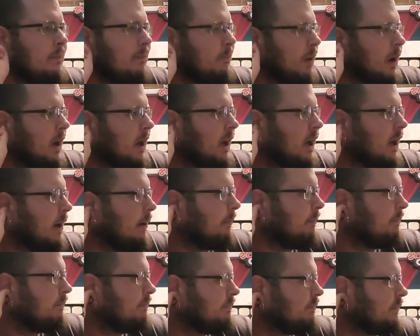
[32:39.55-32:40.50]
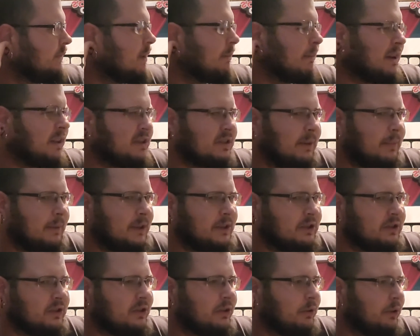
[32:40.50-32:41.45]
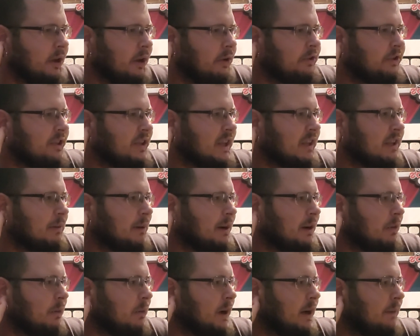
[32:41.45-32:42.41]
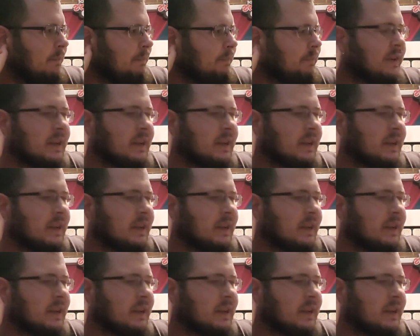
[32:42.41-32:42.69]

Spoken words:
But I might just do those to get them out of the way.